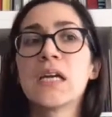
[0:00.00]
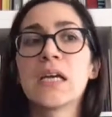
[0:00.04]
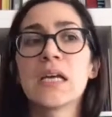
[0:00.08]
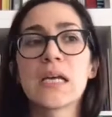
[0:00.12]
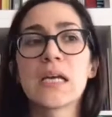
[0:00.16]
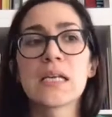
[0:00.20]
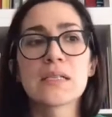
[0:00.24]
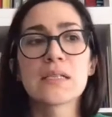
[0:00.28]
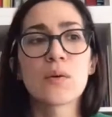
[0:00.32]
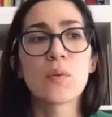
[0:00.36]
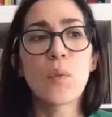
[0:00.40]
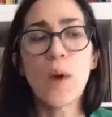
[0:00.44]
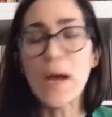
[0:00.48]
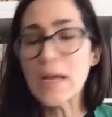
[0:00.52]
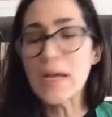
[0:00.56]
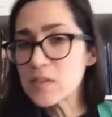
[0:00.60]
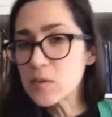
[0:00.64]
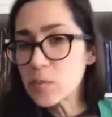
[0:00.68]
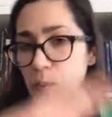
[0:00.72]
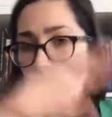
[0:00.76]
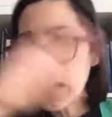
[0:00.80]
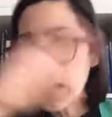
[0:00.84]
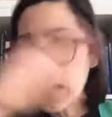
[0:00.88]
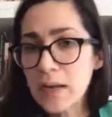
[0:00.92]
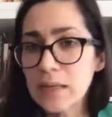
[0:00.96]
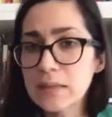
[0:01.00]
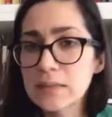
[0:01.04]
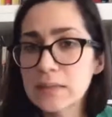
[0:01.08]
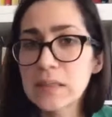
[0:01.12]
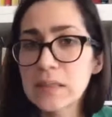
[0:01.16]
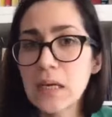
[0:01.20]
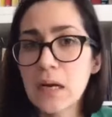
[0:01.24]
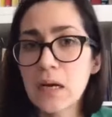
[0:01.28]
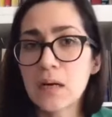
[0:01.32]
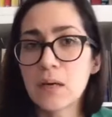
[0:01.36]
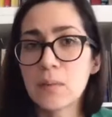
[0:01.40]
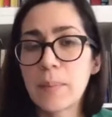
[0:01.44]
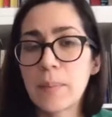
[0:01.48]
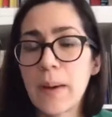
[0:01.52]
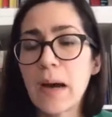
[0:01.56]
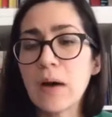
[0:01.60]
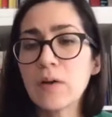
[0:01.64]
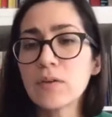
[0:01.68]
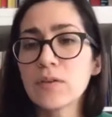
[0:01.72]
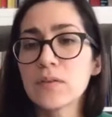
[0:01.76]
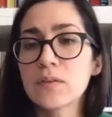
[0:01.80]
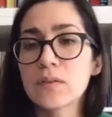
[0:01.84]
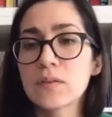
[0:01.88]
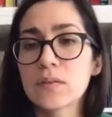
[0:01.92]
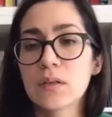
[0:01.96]
is a widespread idea
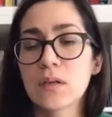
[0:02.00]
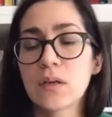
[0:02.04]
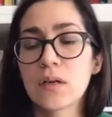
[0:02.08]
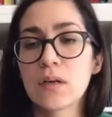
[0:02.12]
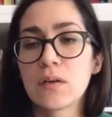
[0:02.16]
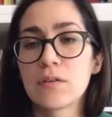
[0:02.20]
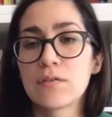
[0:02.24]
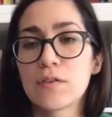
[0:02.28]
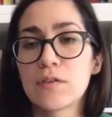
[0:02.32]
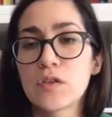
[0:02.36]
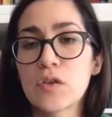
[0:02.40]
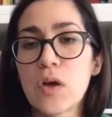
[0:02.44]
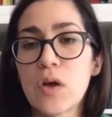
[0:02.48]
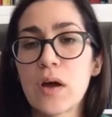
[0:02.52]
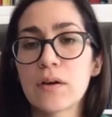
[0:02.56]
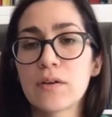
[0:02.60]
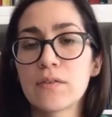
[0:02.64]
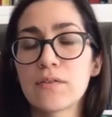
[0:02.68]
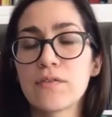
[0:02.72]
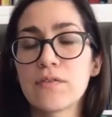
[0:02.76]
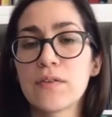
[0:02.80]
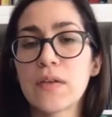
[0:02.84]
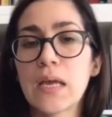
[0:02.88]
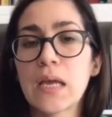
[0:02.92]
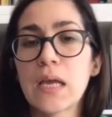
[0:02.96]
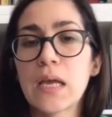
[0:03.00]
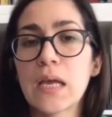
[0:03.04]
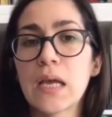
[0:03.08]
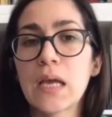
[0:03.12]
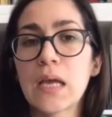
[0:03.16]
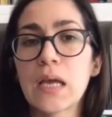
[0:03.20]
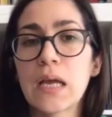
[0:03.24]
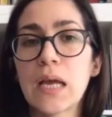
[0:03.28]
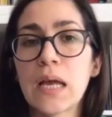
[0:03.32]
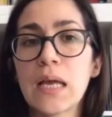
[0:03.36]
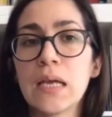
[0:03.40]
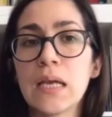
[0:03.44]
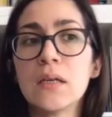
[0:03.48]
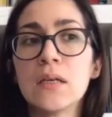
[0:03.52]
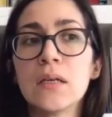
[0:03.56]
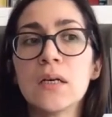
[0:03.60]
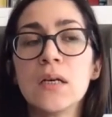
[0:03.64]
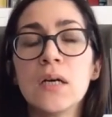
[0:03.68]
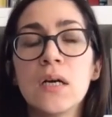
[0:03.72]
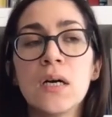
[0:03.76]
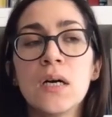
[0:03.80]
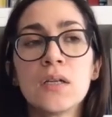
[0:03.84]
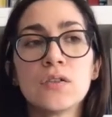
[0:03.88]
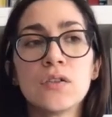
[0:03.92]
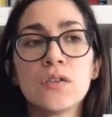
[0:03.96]
about uh, photography in
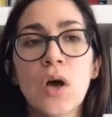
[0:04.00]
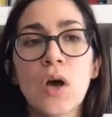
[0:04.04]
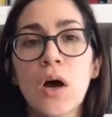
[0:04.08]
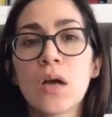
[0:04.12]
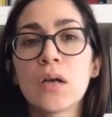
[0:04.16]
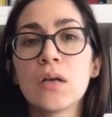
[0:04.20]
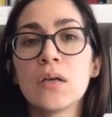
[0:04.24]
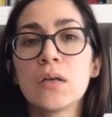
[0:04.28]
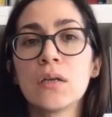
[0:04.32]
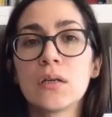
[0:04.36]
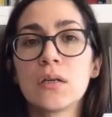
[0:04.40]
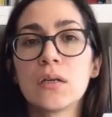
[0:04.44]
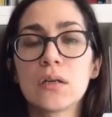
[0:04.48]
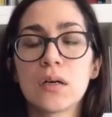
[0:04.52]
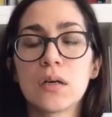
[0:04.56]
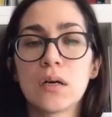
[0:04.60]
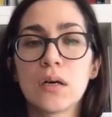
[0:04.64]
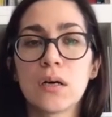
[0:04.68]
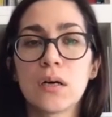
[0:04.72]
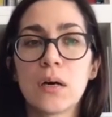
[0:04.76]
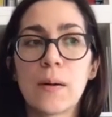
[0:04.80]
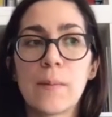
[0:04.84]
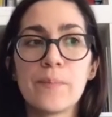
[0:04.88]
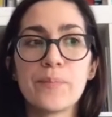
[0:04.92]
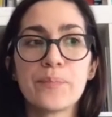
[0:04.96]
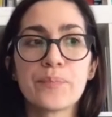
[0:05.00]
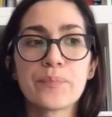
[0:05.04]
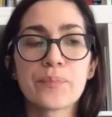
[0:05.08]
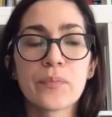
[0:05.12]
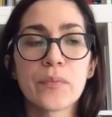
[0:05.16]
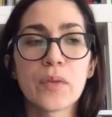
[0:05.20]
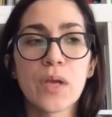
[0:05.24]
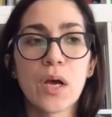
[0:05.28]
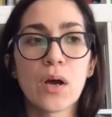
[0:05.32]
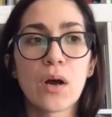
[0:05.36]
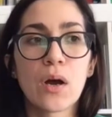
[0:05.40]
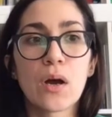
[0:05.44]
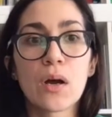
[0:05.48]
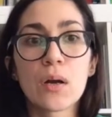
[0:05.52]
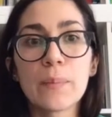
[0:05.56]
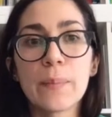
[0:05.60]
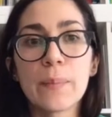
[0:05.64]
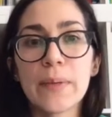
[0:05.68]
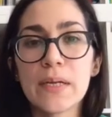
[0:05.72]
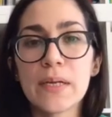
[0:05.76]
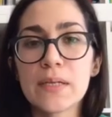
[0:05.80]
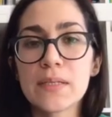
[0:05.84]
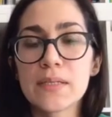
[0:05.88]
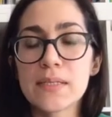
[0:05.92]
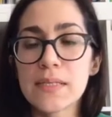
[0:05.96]

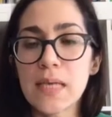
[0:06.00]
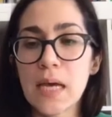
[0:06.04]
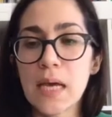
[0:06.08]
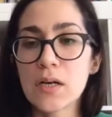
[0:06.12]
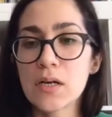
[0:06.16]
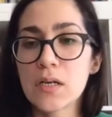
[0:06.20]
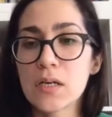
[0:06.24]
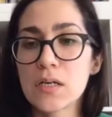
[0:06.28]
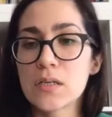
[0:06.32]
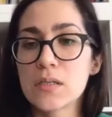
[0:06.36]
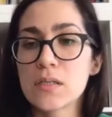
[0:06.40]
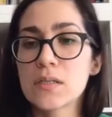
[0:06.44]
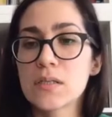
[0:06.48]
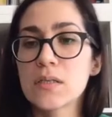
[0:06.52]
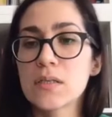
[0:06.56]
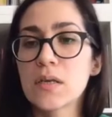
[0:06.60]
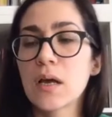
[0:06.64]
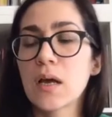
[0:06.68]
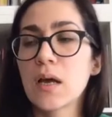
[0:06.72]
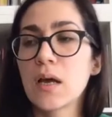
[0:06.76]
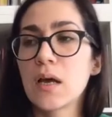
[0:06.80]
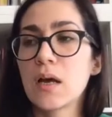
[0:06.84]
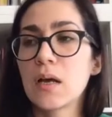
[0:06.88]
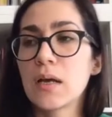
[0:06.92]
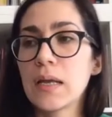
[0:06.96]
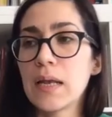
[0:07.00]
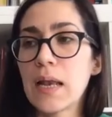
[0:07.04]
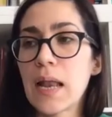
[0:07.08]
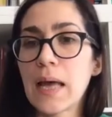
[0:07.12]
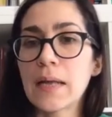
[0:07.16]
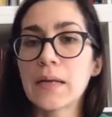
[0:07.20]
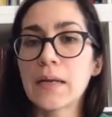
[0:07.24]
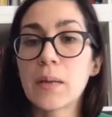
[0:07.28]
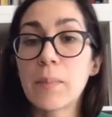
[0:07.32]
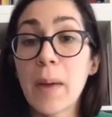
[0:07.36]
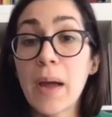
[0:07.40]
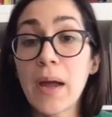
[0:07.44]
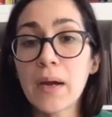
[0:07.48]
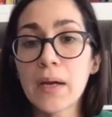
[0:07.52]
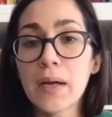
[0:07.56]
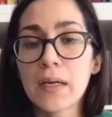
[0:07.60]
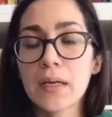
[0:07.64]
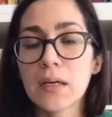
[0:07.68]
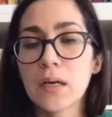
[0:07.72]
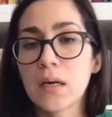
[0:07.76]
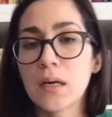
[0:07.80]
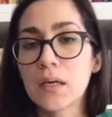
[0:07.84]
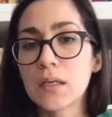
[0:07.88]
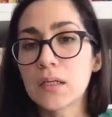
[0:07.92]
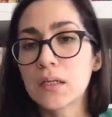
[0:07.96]
non-urban um, centers uh, in Latin
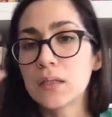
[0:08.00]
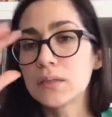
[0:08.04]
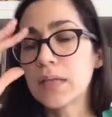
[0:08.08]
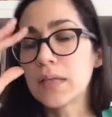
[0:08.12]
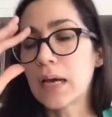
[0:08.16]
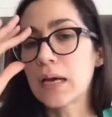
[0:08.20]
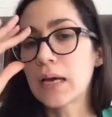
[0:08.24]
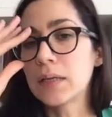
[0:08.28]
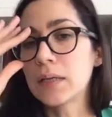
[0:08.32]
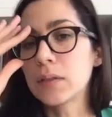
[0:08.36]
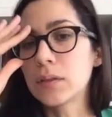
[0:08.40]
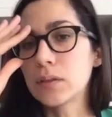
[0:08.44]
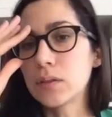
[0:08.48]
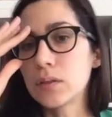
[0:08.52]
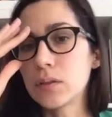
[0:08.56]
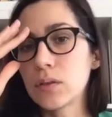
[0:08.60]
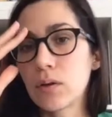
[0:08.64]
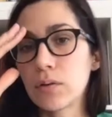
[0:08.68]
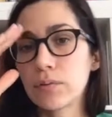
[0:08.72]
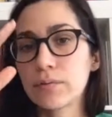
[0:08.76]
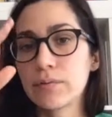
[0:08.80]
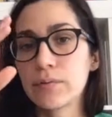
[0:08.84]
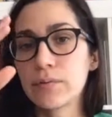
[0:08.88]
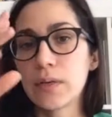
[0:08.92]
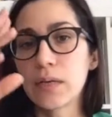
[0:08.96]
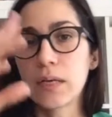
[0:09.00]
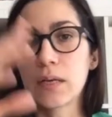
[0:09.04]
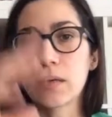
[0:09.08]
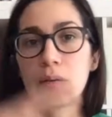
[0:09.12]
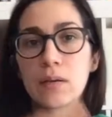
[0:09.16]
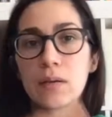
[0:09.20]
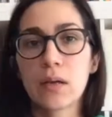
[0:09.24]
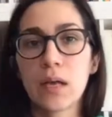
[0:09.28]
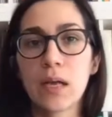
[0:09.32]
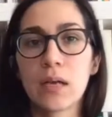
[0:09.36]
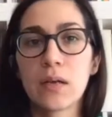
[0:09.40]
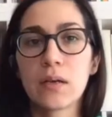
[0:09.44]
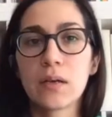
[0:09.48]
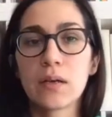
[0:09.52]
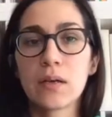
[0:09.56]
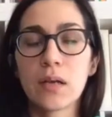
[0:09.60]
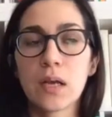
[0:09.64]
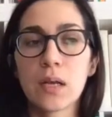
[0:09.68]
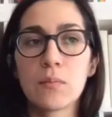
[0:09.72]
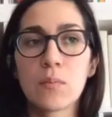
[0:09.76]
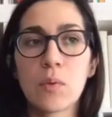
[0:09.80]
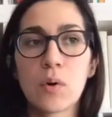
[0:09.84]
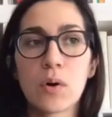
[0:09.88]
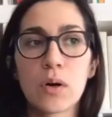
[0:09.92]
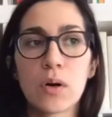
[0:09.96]
America that you know in in
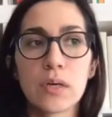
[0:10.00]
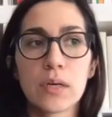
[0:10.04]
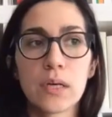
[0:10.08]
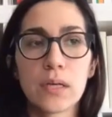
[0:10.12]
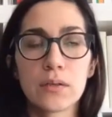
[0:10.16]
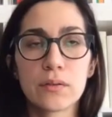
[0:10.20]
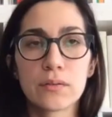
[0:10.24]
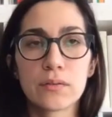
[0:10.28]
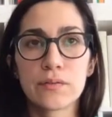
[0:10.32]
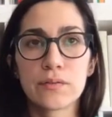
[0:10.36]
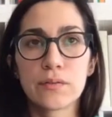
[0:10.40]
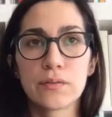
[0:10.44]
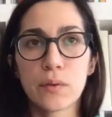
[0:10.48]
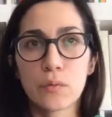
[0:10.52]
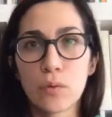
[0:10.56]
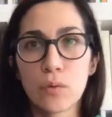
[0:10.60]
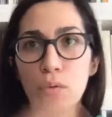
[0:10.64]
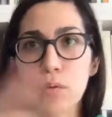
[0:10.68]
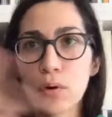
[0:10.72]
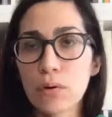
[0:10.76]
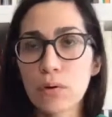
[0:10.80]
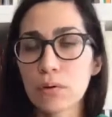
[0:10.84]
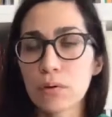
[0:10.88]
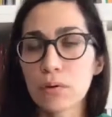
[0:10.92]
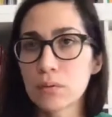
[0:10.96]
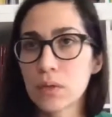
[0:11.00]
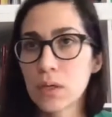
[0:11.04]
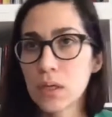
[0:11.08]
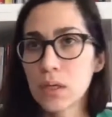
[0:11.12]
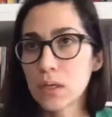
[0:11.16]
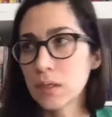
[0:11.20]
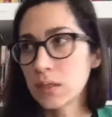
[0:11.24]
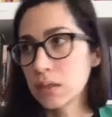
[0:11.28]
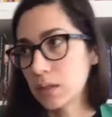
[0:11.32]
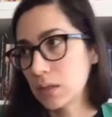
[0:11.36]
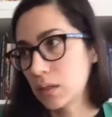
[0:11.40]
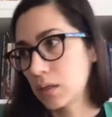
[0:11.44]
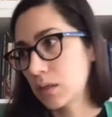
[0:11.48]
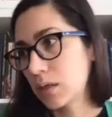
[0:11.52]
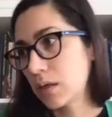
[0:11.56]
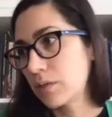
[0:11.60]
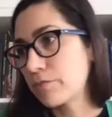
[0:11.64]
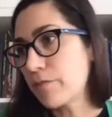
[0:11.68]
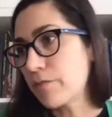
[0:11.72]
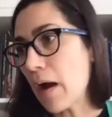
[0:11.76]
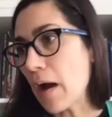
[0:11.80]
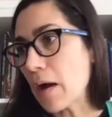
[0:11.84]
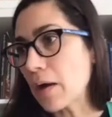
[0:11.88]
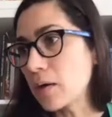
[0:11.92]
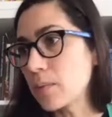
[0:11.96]
in more kind of rural uh,
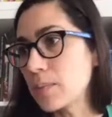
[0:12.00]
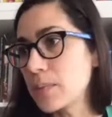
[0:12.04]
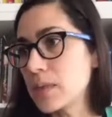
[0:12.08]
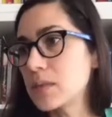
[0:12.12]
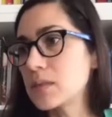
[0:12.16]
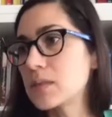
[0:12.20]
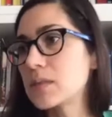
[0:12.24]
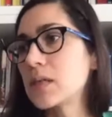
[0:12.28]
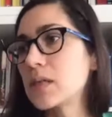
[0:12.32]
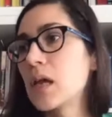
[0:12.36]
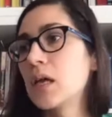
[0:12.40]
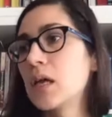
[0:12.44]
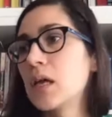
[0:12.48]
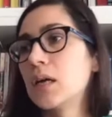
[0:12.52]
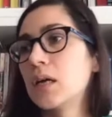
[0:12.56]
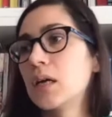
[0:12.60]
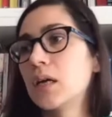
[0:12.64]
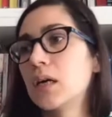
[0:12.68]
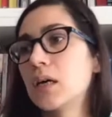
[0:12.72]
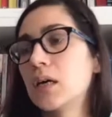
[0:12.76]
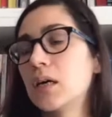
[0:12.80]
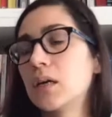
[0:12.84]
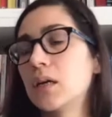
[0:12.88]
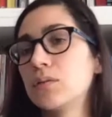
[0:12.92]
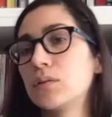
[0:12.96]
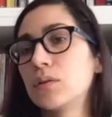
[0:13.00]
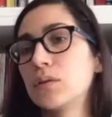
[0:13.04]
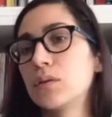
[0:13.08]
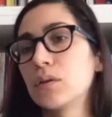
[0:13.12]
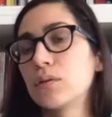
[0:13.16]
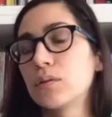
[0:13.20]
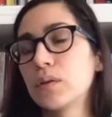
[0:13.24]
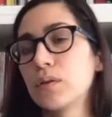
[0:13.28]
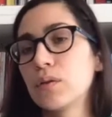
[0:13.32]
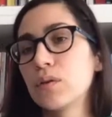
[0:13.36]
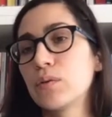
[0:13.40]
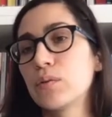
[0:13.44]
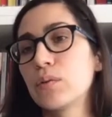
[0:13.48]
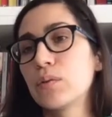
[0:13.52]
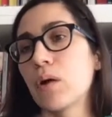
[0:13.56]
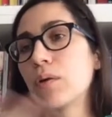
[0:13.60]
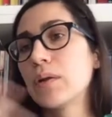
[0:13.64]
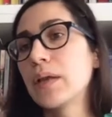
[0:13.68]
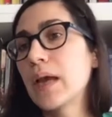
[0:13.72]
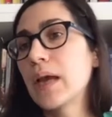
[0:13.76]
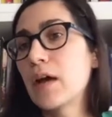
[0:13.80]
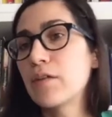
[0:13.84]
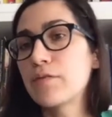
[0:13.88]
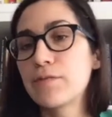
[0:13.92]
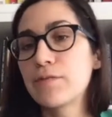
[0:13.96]
environments uh, you know you would
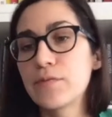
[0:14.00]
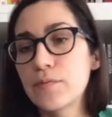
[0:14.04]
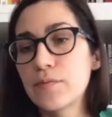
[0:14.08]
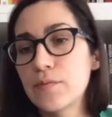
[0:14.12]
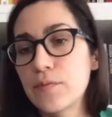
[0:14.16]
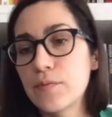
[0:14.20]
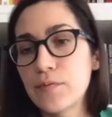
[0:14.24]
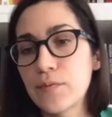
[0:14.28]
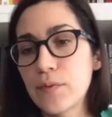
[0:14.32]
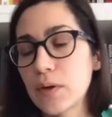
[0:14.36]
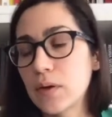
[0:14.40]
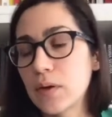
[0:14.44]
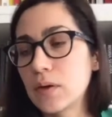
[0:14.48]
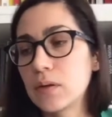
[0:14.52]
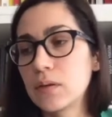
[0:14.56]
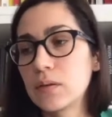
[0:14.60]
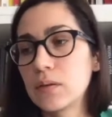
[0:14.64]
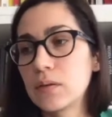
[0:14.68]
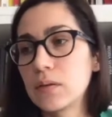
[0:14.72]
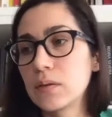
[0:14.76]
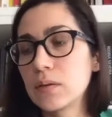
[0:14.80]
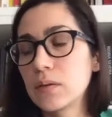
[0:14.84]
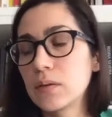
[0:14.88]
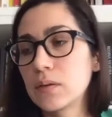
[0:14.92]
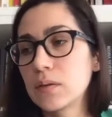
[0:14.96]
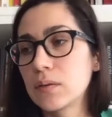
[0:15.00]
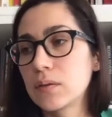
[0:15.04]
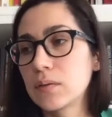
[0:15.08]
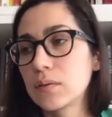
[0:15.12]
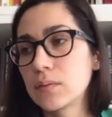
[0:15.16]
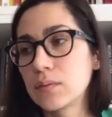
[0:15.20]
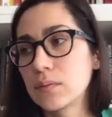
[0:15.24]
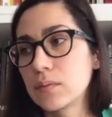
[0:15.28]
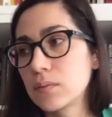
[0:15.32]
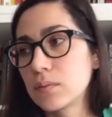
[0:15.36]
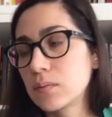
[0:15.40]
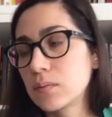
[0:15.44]
only have uh, uh,